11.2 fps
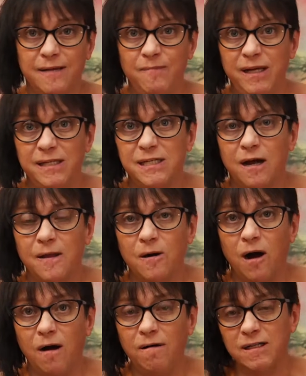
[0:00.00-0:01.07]
mean to other
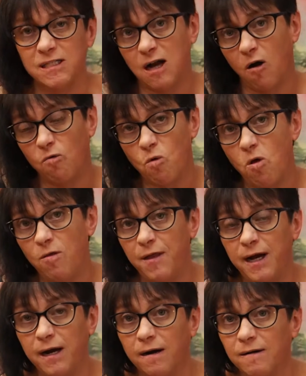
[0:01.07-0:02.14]
artists. Our role
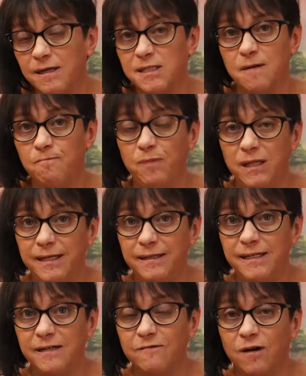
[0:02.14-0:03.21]
there is completely
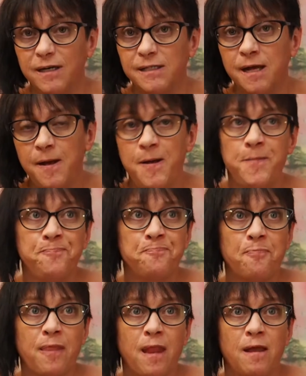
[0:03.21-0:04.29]
different.
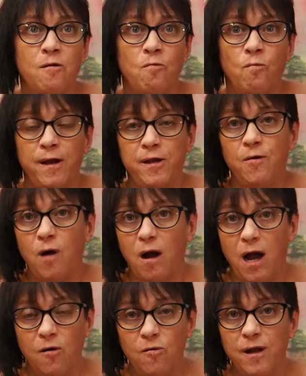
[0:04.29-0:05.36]
When you are
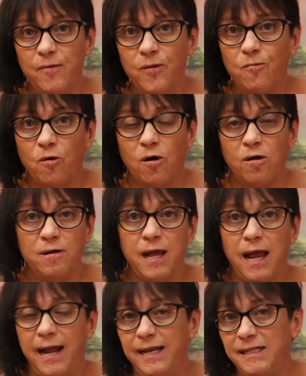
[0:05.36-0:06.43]
out in the world,
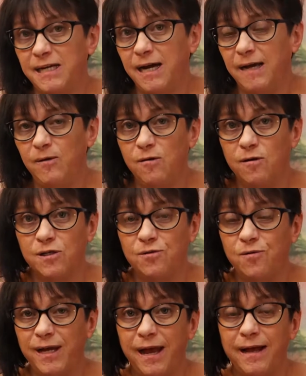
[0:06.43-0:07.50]
anytime you are
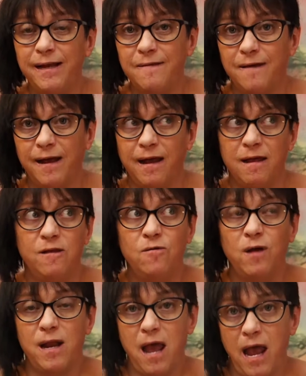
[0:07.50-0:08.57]
doing anything, you
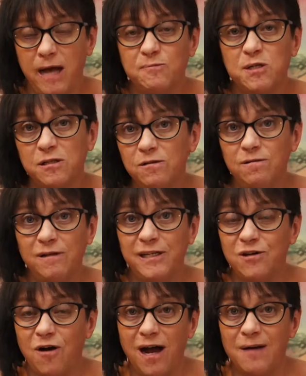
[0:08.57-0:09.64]
can absolutely
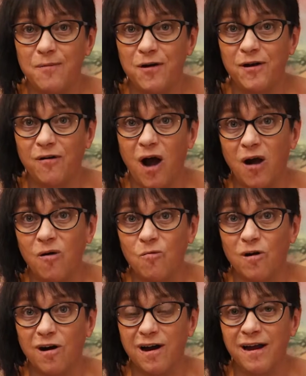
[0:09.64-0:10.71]
talk about your
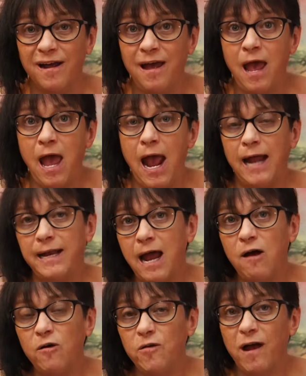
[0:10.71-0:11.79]
artwork. And
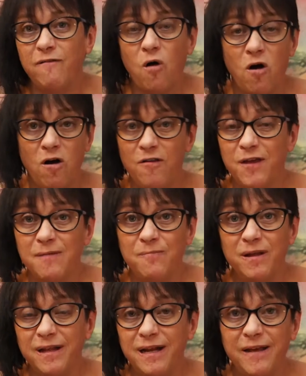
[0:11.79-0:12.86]
now you have all the
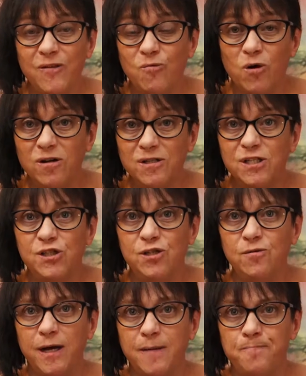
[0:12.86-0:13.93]
ability in the world to
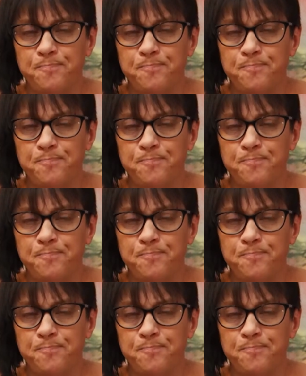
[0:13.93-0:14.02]
do it.